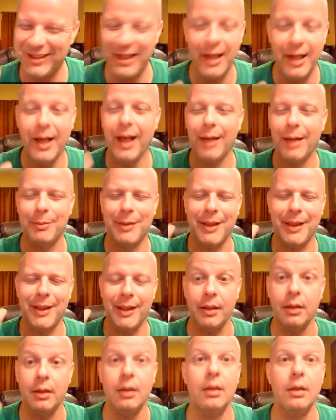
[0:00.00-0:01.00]
I'm
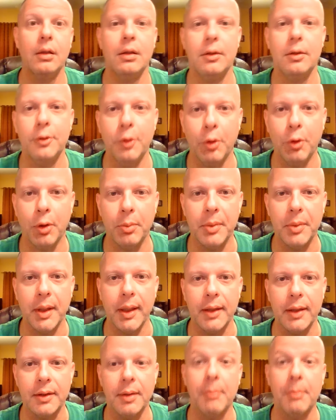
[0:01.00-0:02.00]
kidding. No, I'm
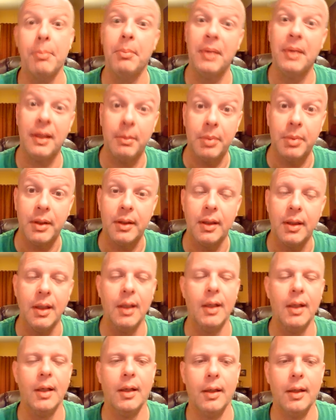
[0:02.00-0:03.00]
not. Maybe.
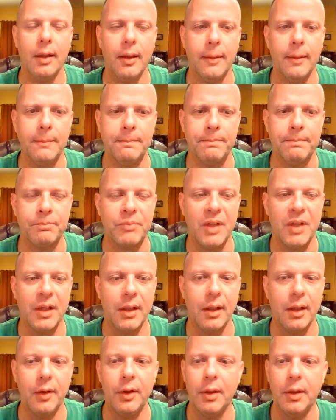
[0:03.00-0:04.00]
Um,
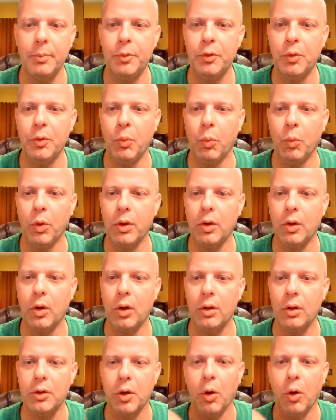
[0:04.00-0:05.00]
and then I'm doing one
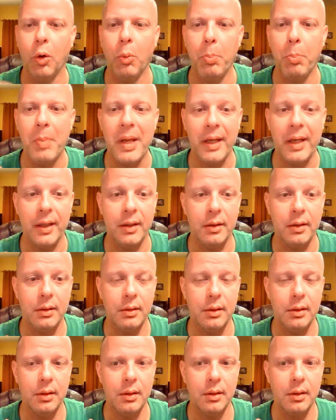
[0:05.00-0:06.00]
called Homemade,
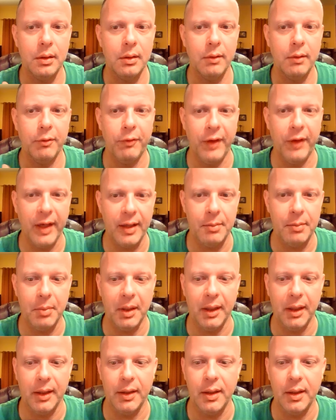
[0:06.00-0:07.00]

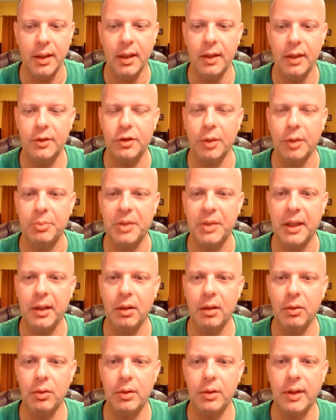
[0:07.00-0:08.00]
Fan-Made. So I'm taking
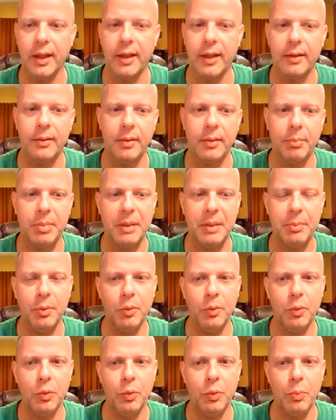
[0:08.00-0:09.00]
a look at people
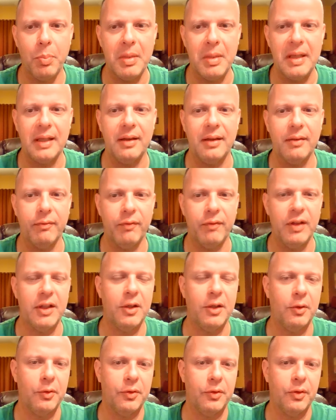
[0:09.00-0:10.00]
who made
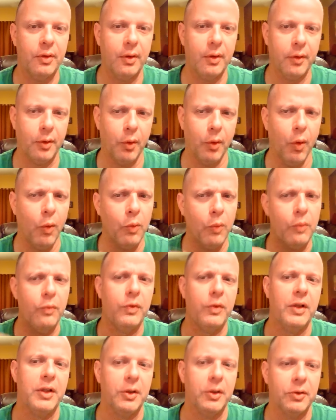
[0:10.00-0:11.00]
videos, their own
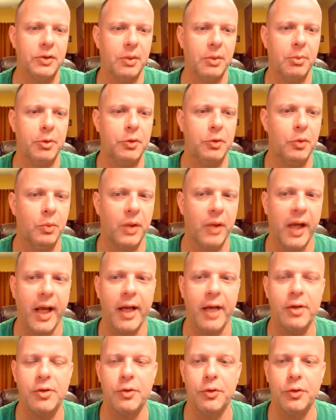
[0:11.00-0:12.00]
videos, that I'm going to do a
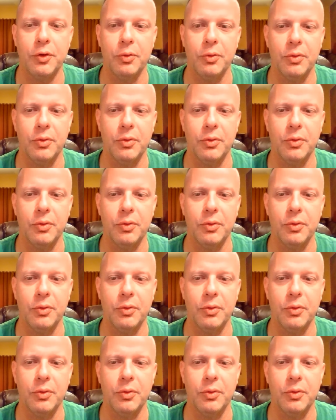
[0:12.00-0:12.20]
reaction to.